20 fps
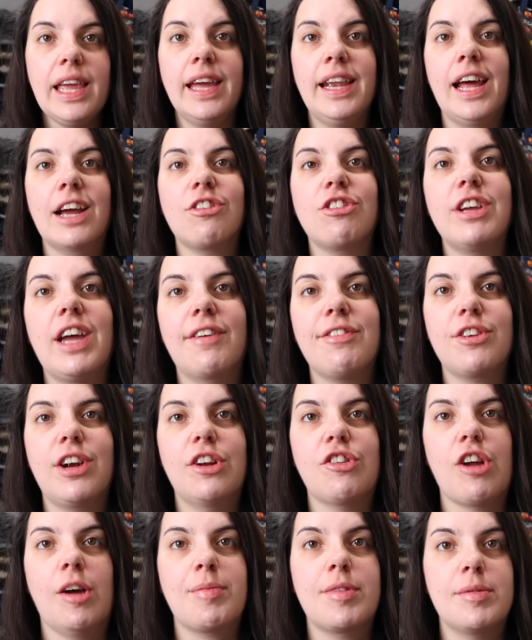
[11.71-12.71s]
And actually, after
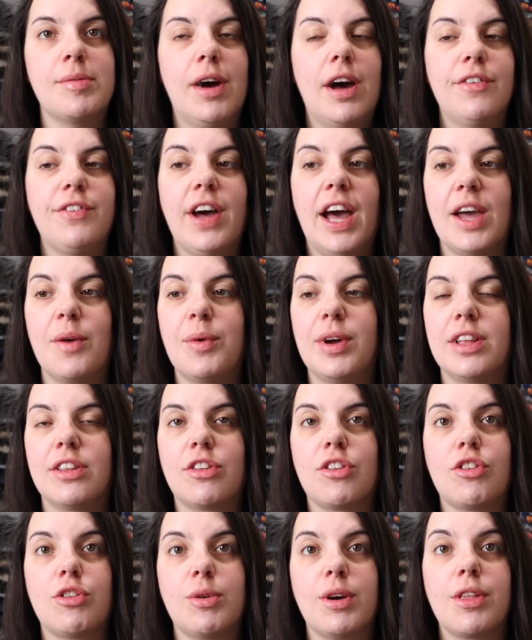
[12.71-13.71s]
I dropped him off, I
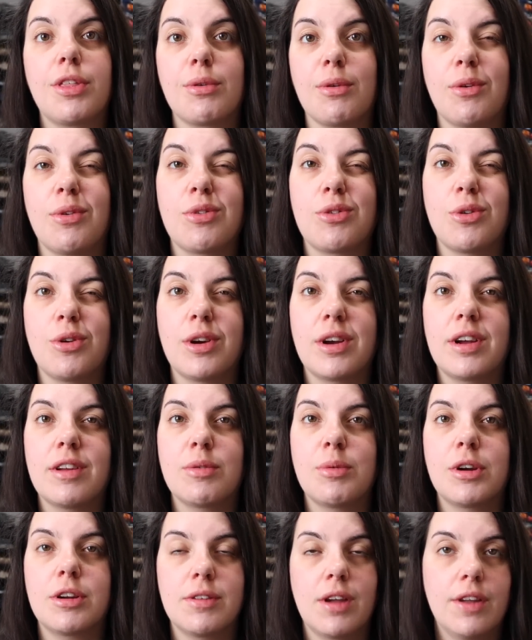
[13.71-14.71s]
went to a thrift store
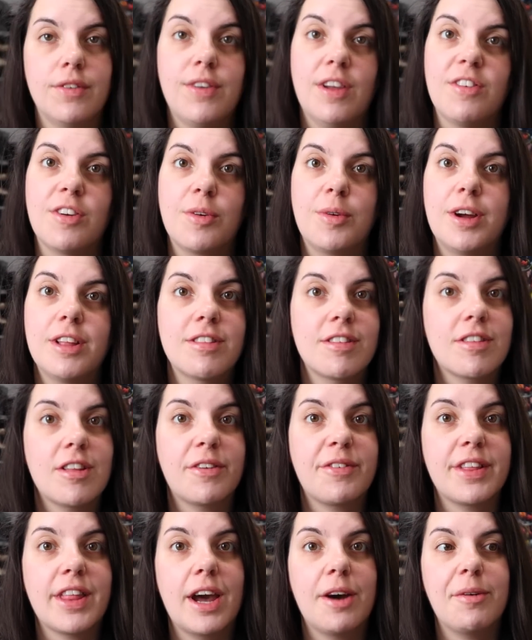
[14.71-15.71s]
because one of my favorite ones is
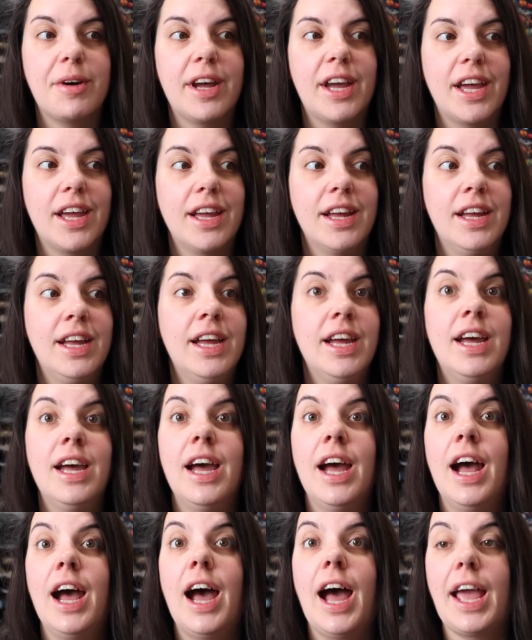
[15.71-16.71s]
over that way.
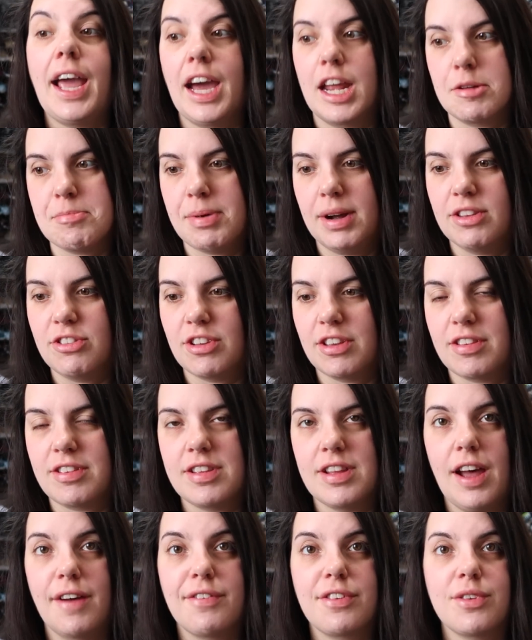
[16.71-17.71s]
I got a bunch of
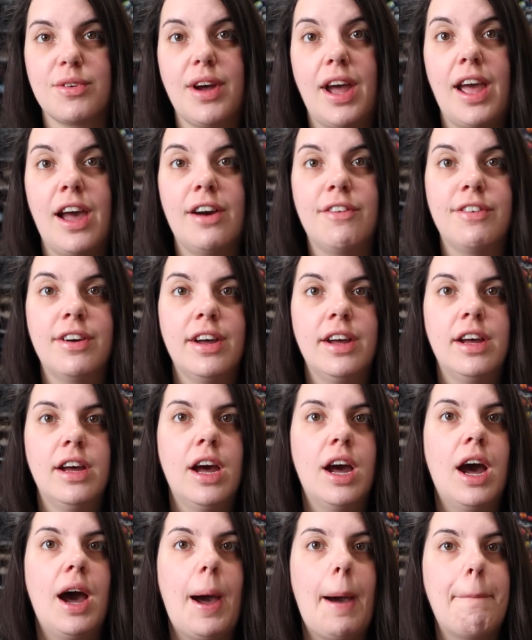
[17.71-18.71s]
stuff, so I have
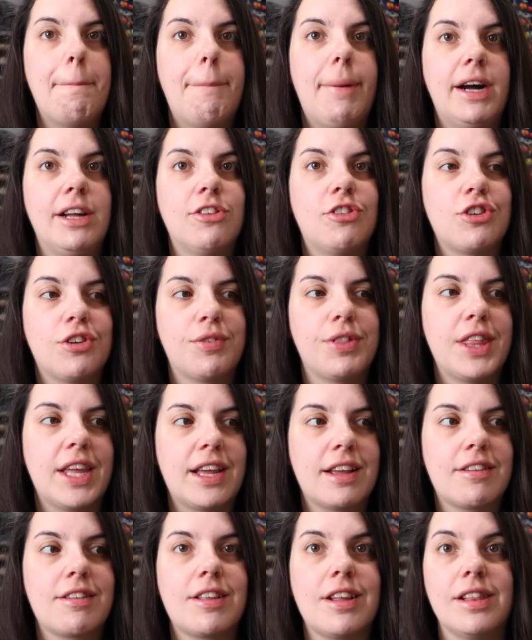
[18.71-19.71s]
a bunch of
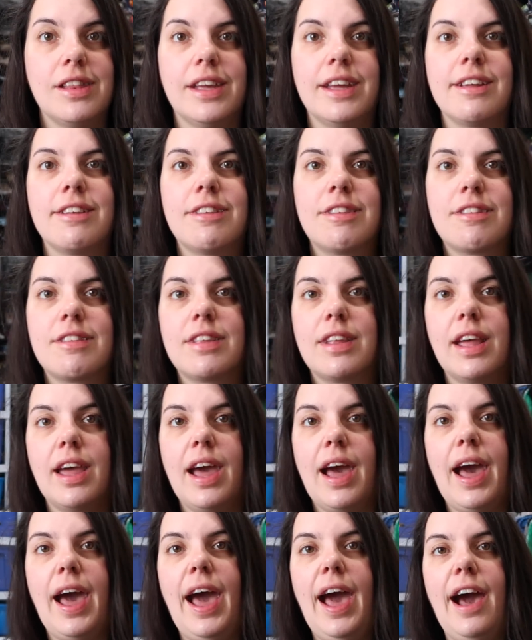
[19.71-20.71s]
things to list
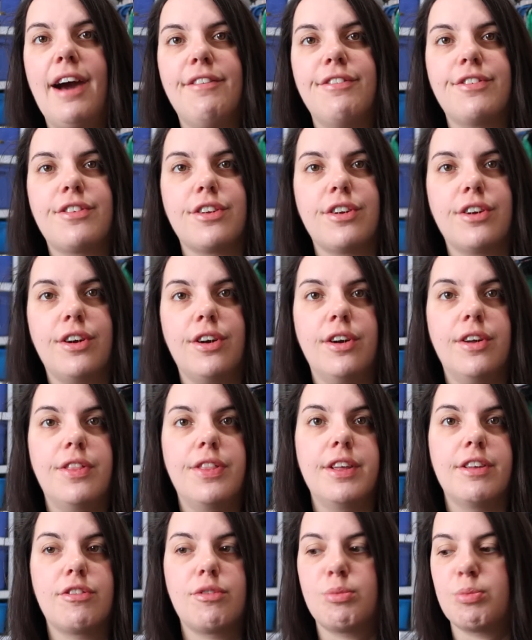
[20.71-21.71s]
after
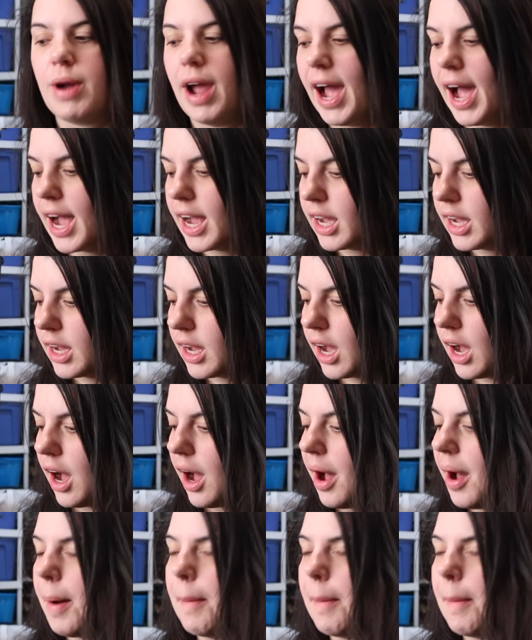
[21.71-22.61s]
this rack.